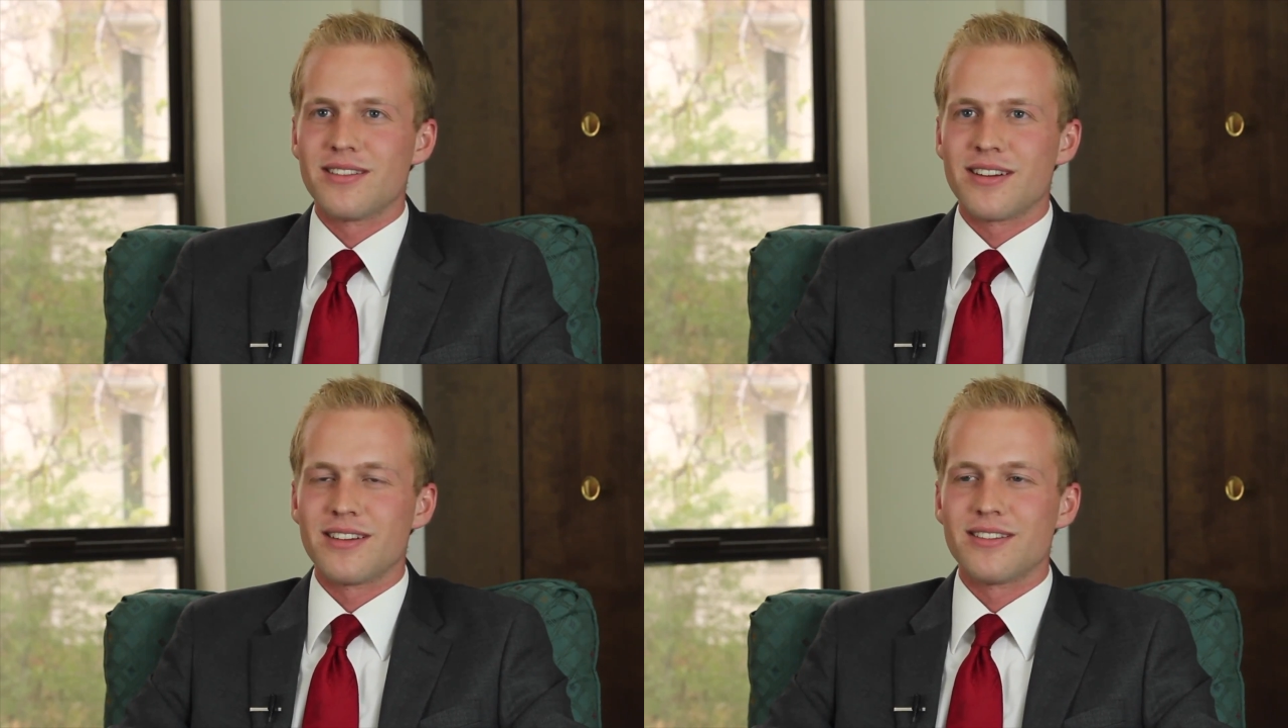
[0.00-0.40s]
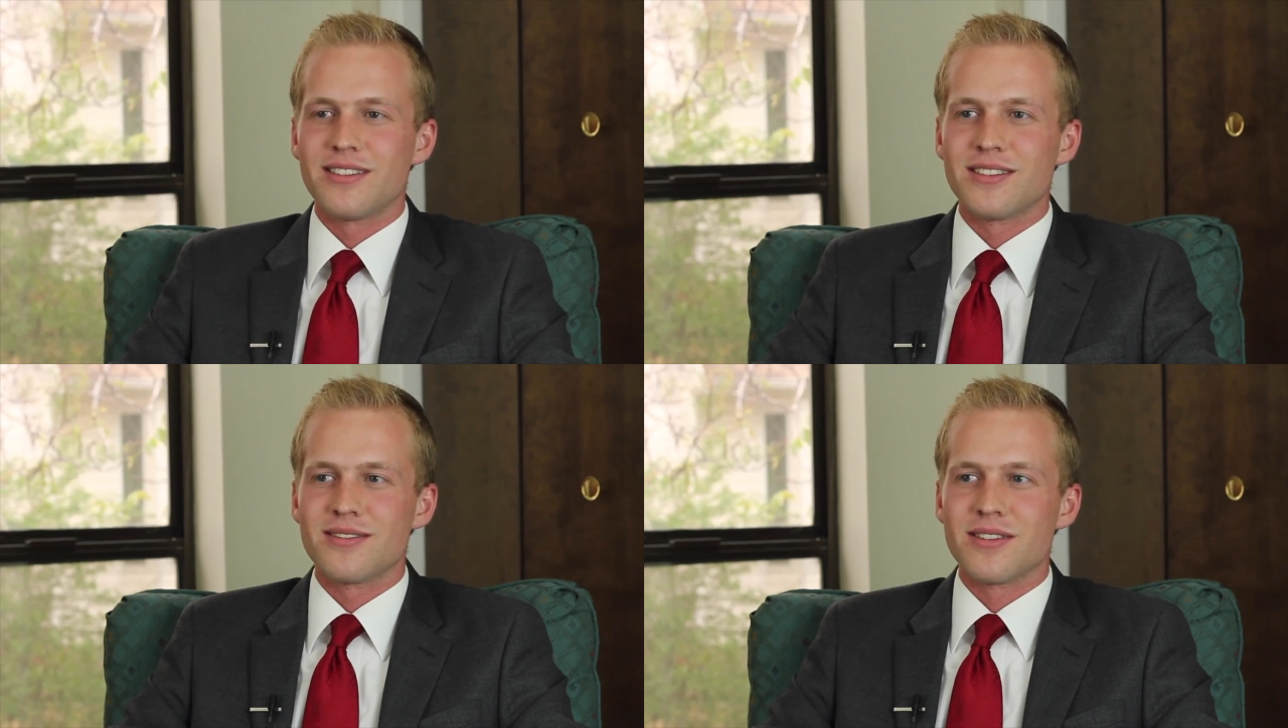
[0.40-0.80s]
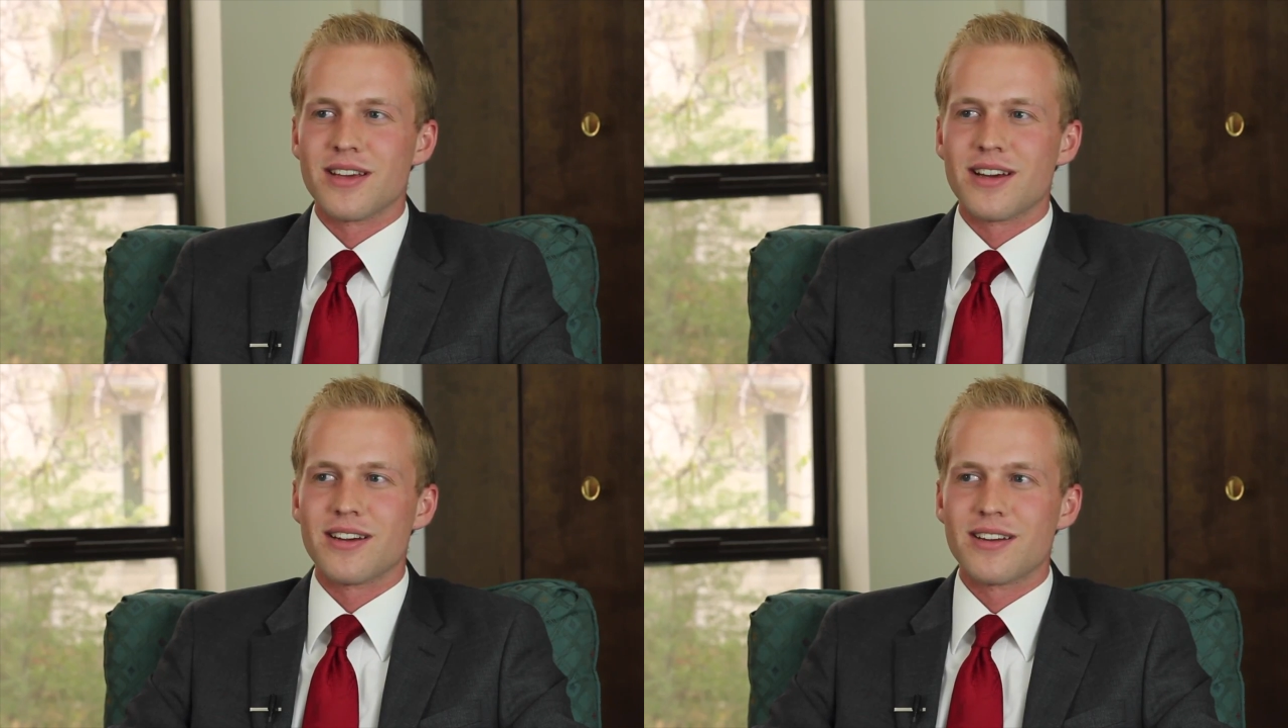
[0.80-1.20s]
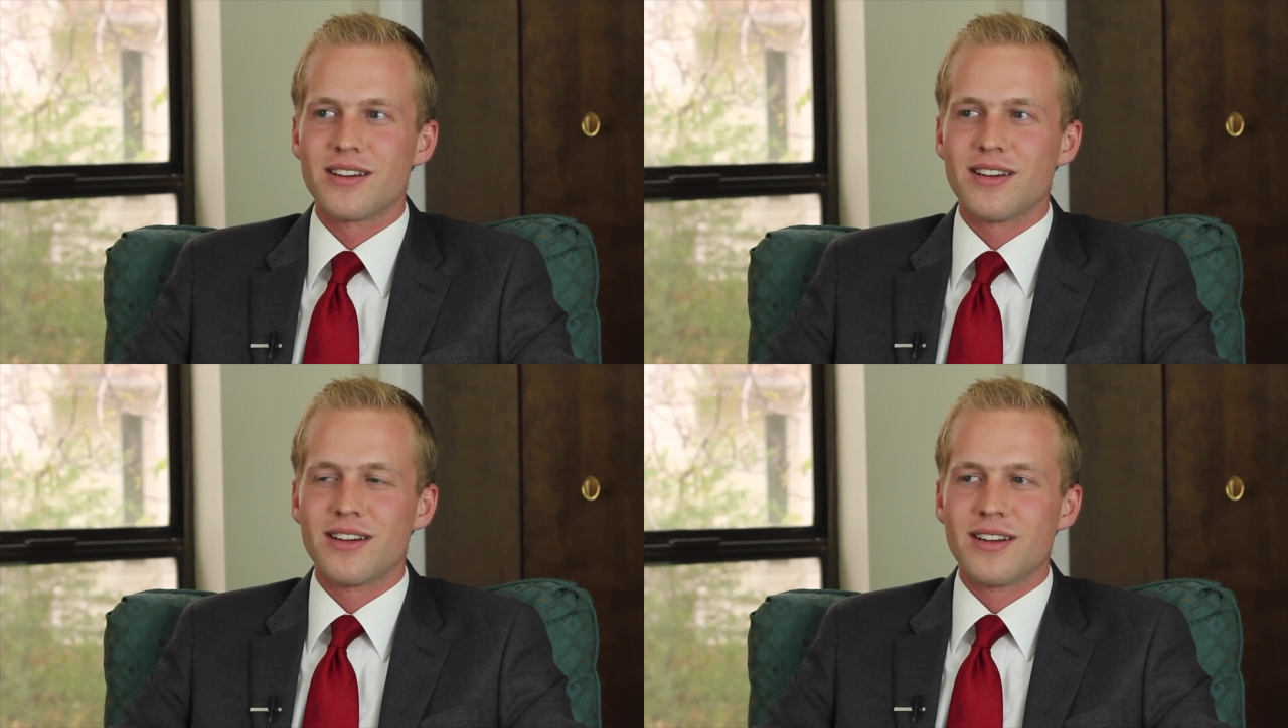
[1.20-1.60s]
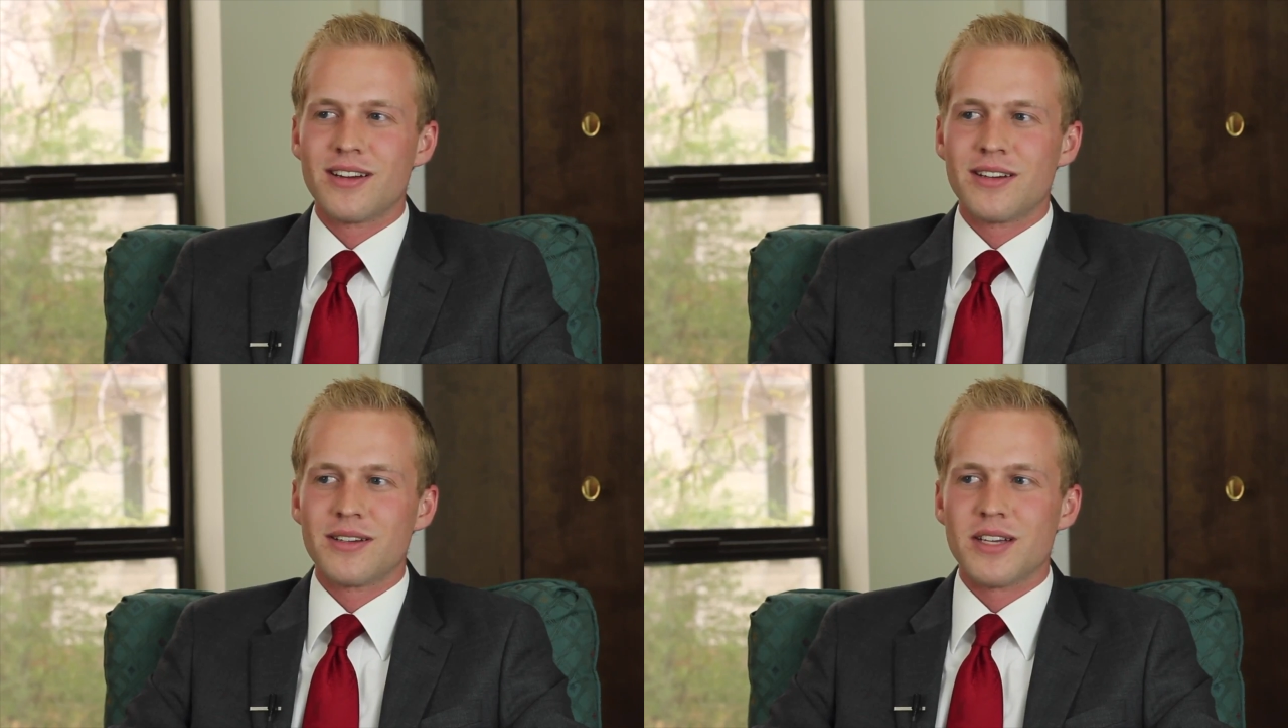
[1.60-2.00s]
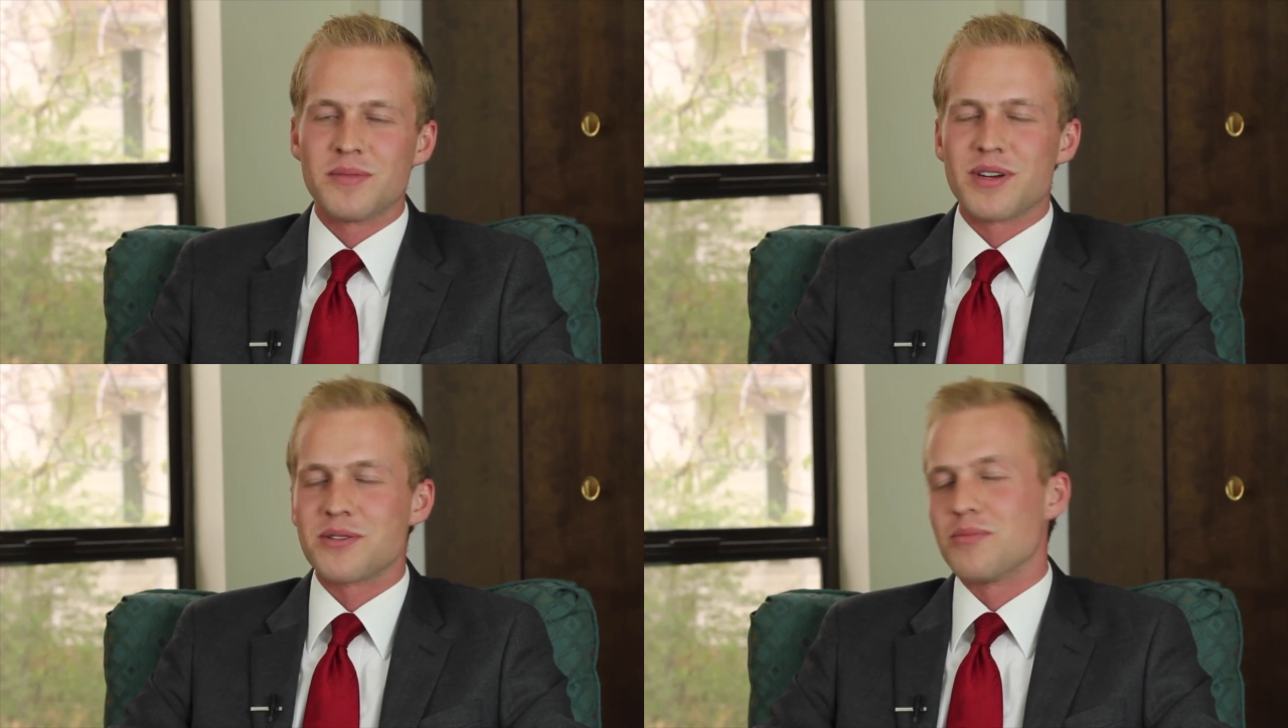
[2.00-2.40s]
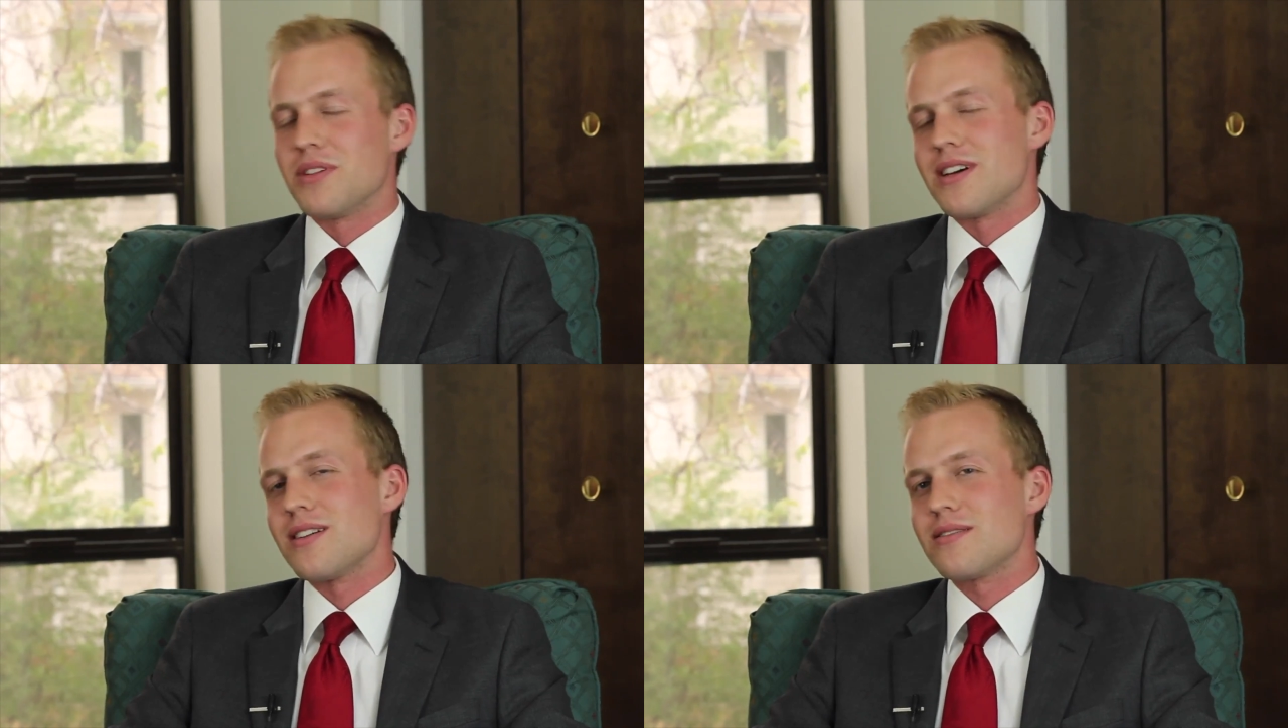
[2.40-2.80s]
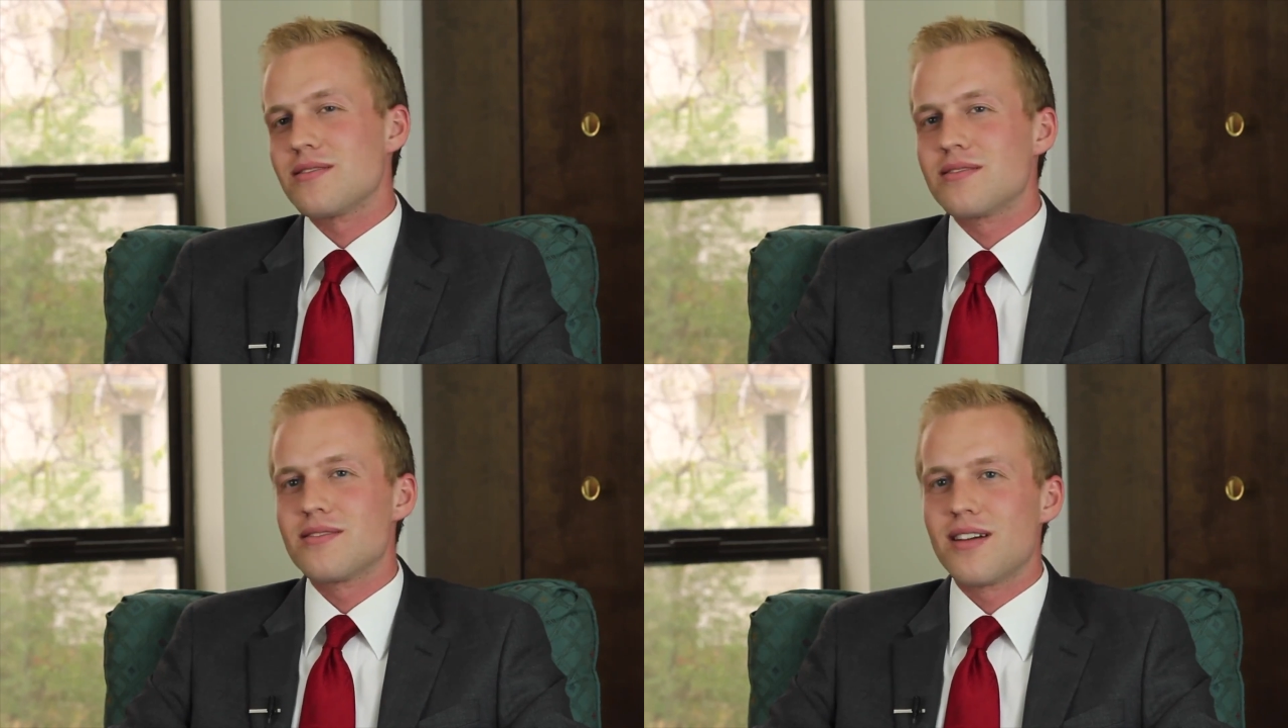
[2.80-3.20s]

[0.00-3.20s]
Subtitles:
It's really a special place.